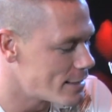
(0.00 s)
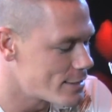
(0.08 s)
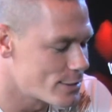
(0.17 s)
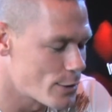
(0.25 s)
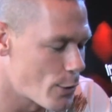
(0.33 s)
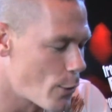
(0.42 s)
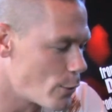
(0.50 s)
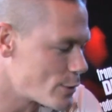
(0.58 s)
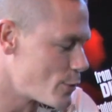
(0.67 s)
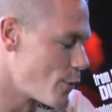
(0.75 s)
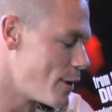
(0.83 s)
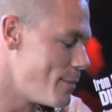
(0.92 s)
This is the whole
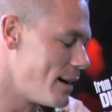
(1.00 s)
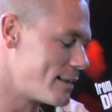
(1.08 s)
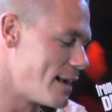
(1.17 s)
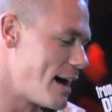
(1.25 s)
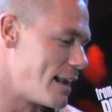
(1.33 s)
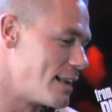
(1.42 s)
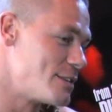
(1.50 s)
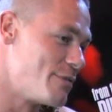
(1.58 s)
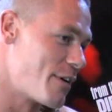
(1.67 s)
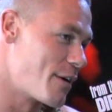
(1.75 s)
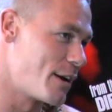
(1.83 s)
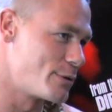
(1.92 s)
story about that, and it's a
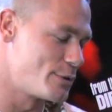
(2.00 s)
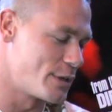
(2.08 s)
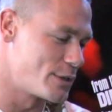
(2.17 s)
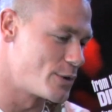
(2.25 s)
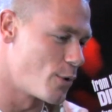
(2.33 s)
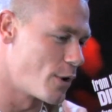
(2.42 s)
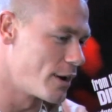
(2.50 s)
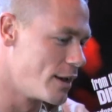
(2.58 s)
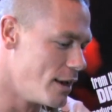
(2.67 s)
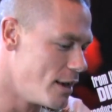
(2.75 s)
very interesting story.